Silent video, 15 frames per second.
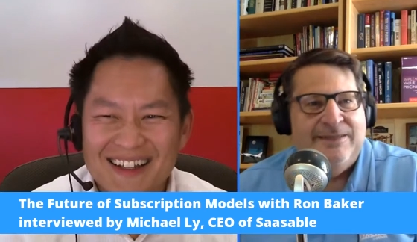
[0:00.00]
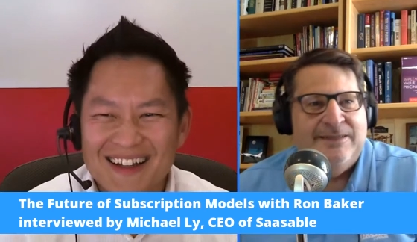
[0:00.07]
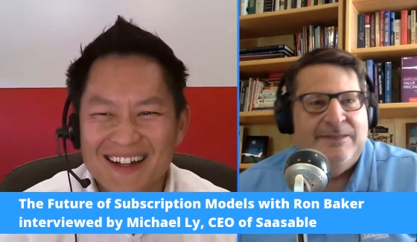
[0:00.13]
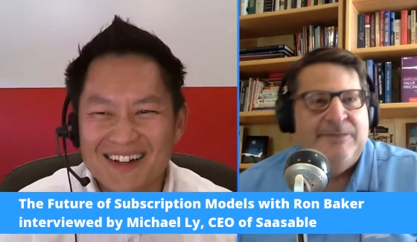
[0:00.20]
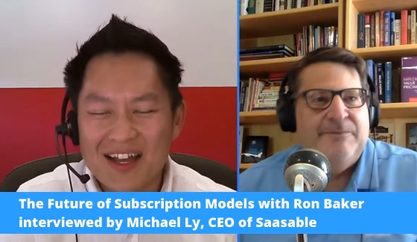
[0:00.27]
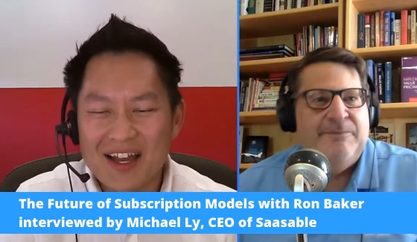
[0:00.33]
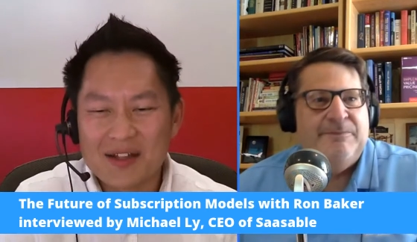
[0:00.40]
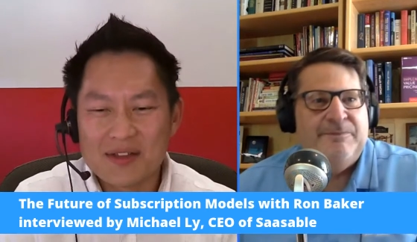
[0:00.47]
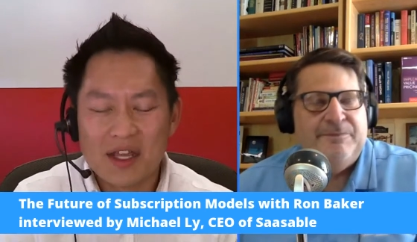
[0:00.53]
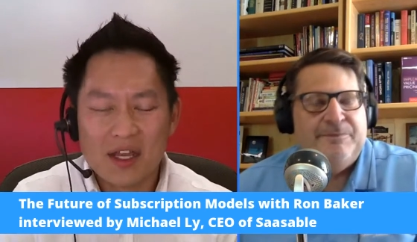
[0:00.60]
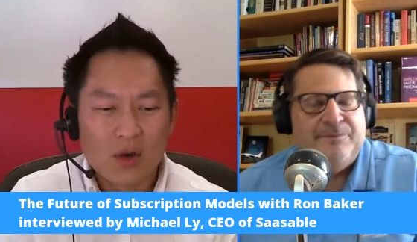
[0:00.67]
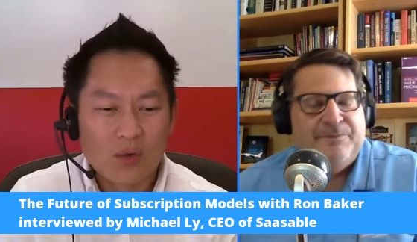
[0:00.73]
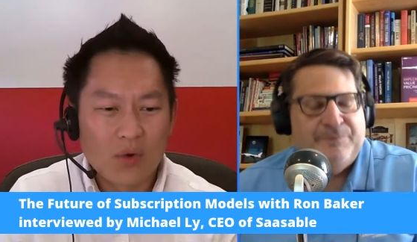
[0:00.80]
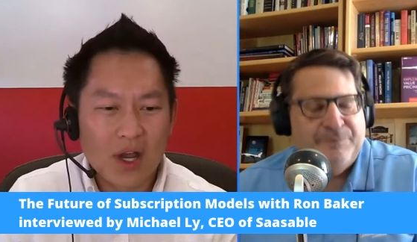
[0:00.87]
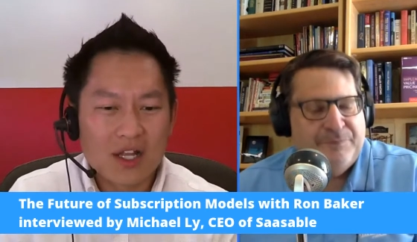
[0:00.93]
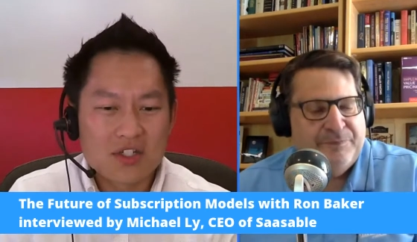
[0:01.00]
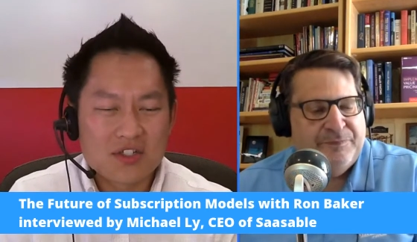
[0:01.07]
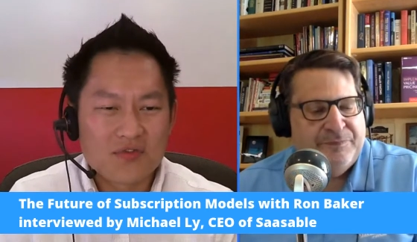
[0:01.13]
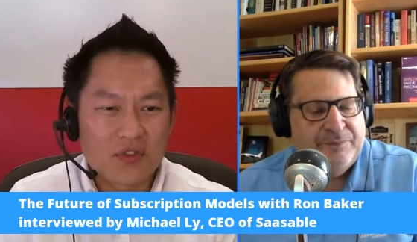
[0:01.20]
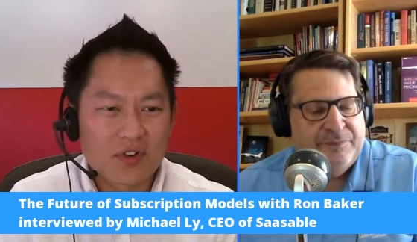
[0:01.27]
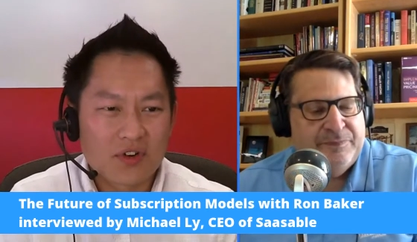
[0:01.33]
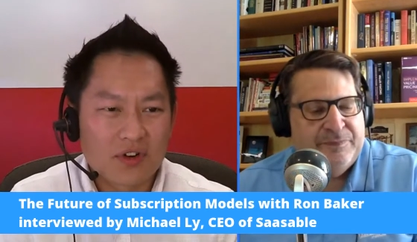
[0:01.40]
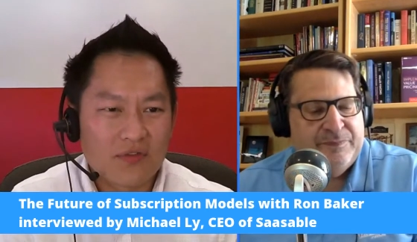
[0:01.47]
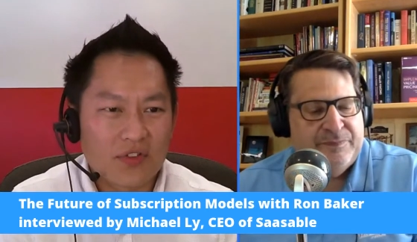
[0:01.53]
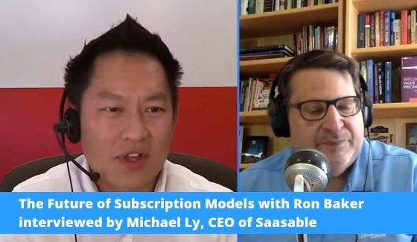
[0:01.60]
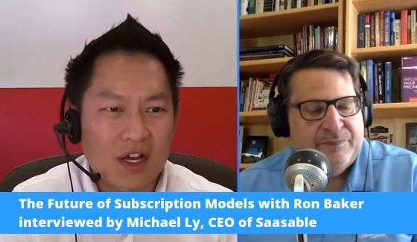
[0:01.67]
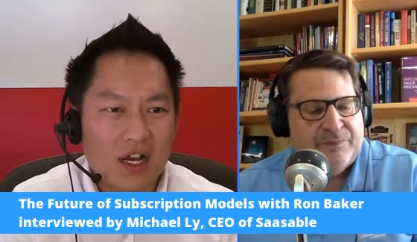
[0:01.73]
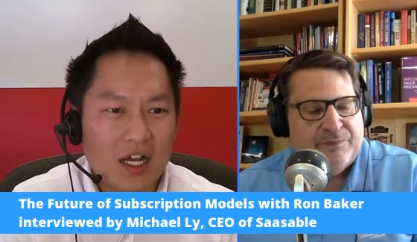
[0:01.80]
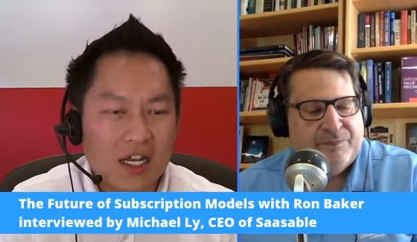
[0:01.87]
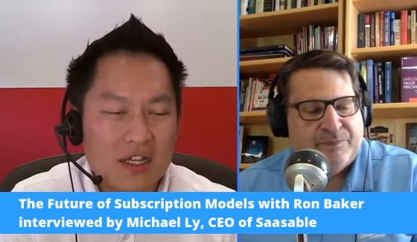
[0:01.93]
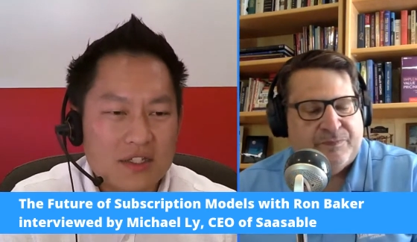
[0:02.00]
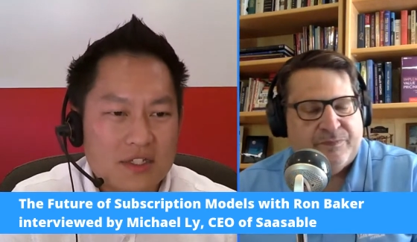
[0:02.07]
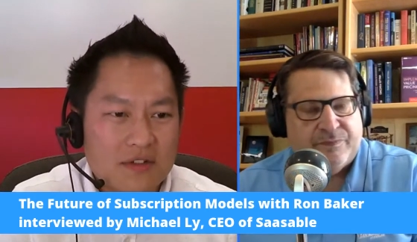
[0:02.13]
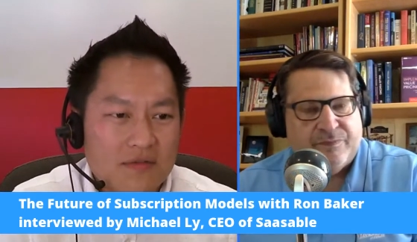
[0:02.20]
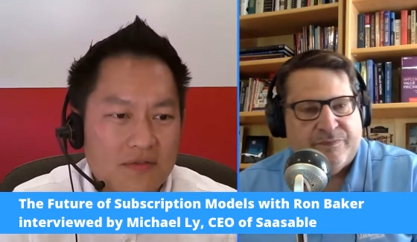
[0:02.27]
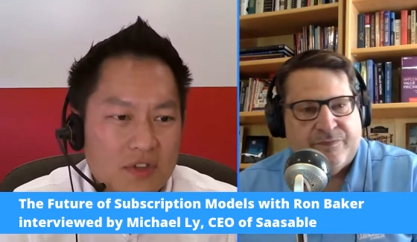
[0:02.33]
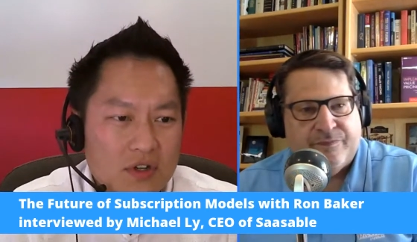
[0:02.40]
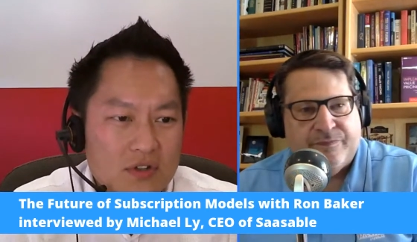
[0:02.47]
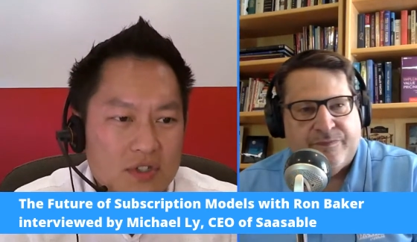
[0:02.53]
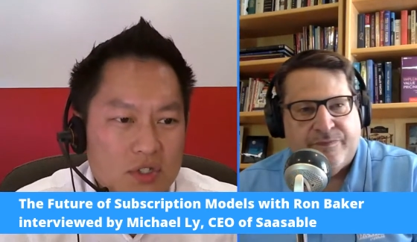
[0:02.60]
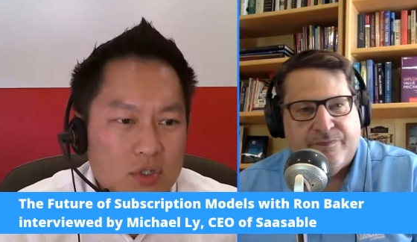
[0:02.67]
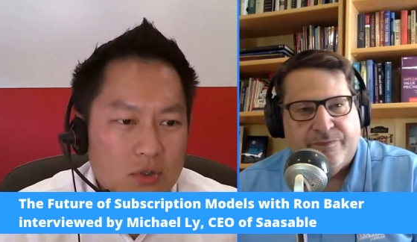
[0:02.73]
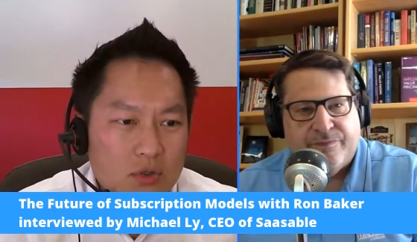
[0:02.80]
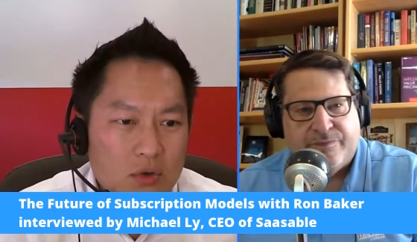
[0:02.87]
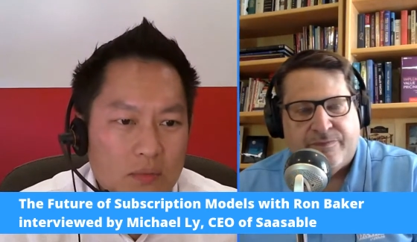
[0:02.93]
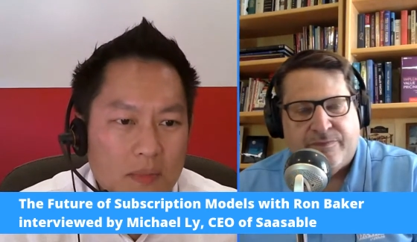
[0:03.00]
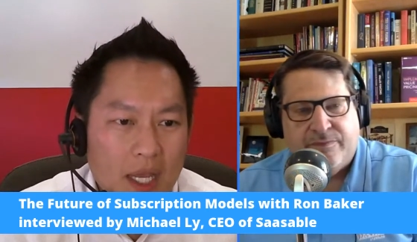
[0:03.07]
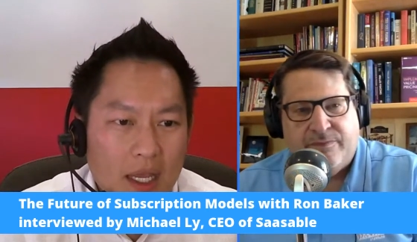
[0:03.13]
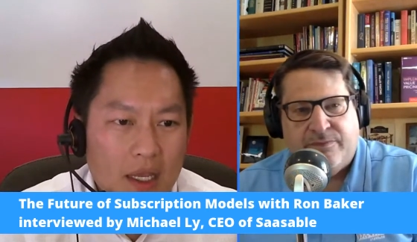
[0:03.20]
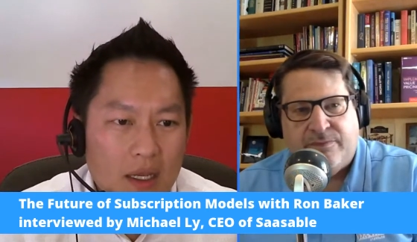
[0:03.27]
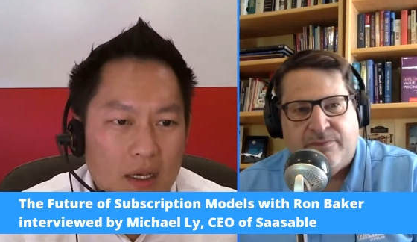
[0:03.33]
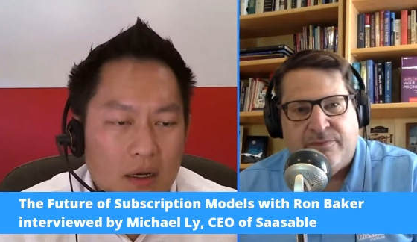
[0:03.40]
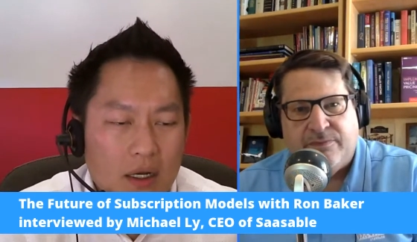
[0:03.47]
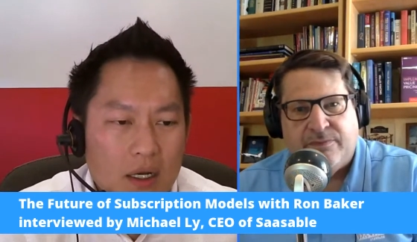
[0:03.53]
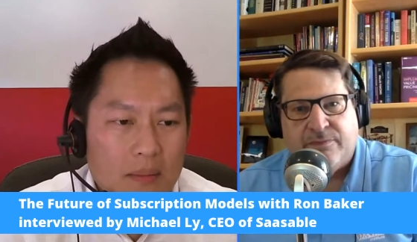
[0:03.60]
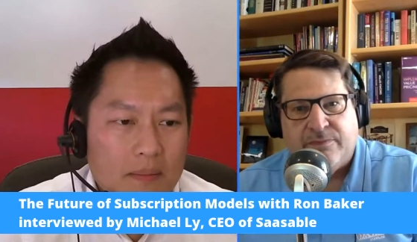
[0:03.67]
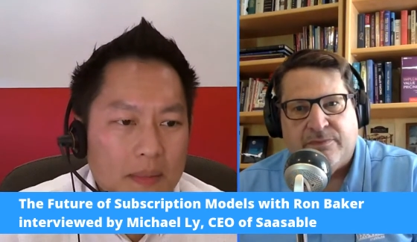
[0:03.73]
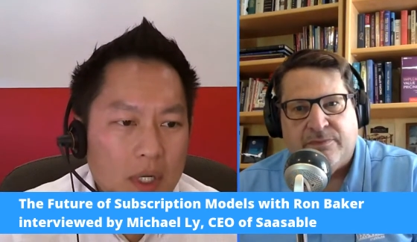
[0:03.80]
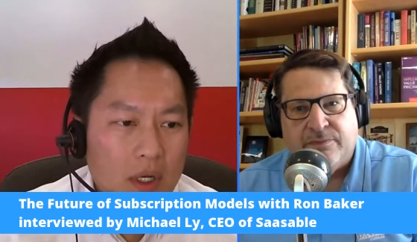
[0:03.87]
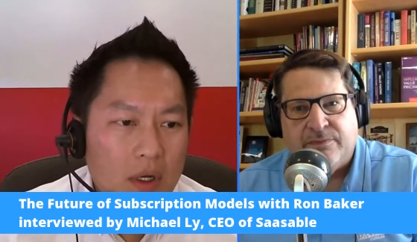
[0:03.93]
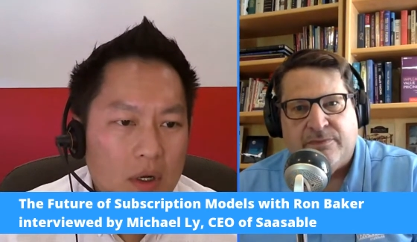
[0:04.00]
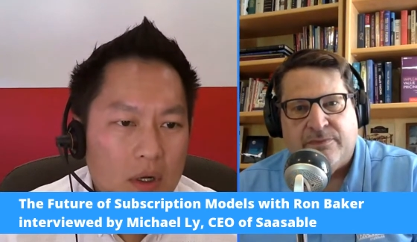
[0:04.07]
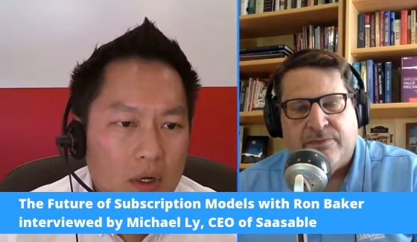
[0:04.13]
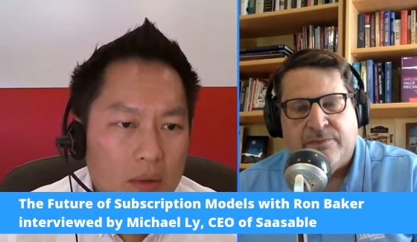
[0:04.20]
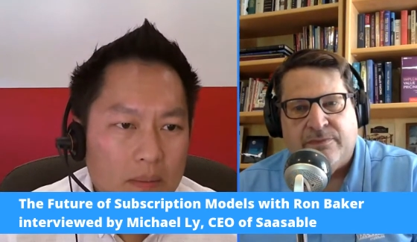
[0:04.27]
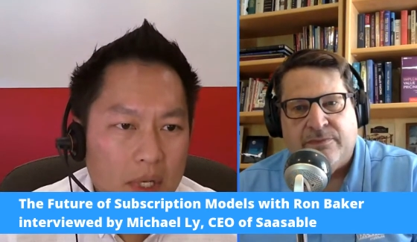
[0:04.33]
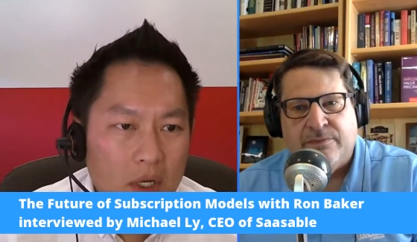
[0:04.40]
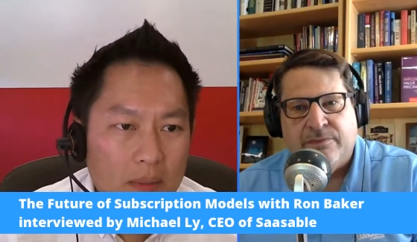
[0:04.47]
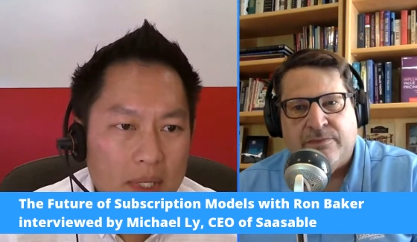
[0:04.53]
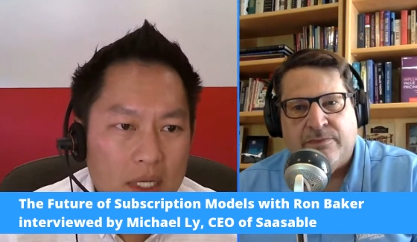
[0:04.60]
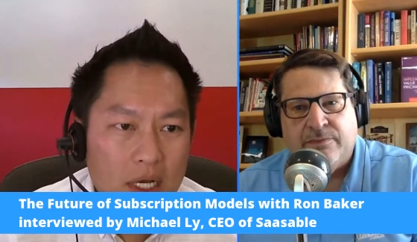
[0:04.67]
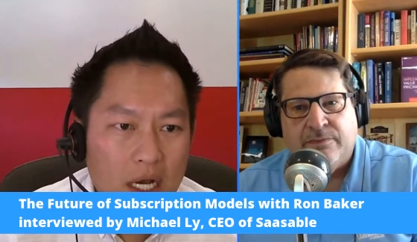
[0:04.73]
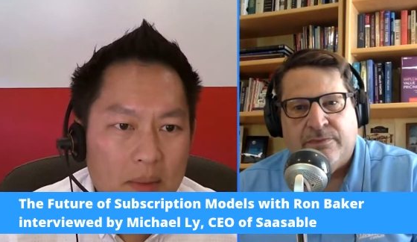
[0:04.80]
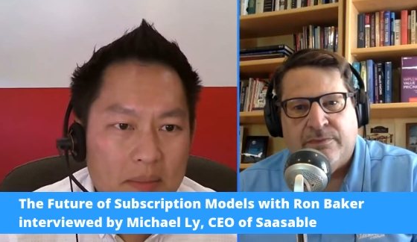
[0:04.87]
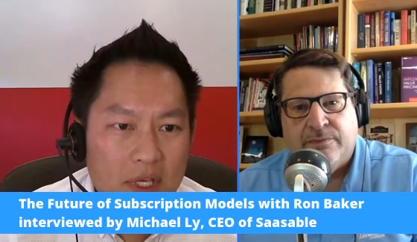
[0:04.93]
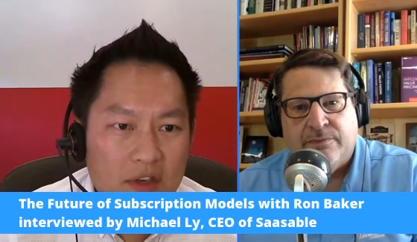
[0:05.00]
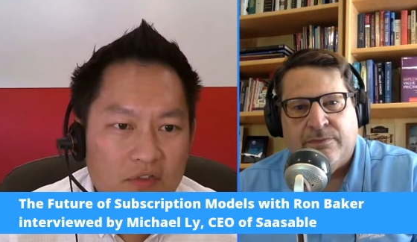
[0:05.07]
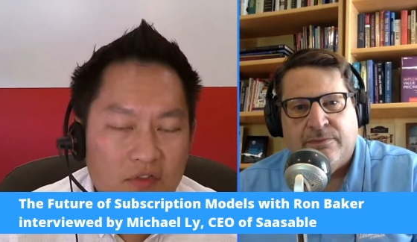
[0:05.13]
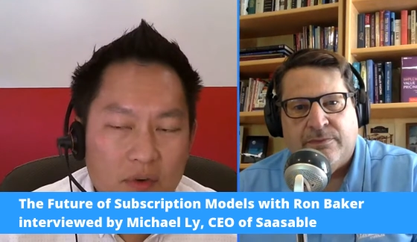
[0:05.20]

Speaker 1: Yeah, and Ron, just for for the audience of those who may um, may or may not be